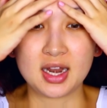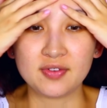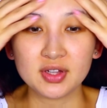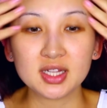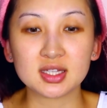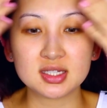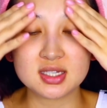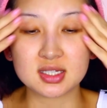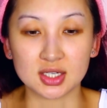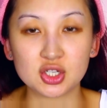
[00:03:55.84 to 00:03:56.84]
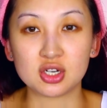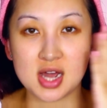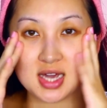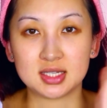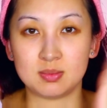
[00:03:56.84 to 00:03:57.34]
And I feel like this is such a
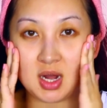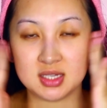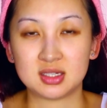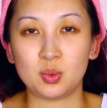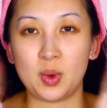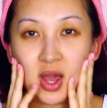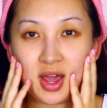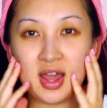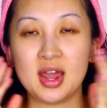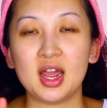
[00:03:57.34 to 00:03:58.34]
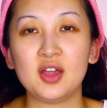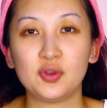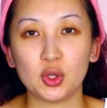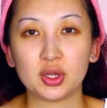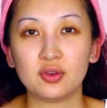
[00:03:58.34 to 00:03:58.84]
nice mask to wear
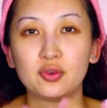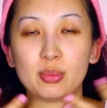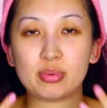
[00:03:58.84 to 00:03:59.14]
if you're looking for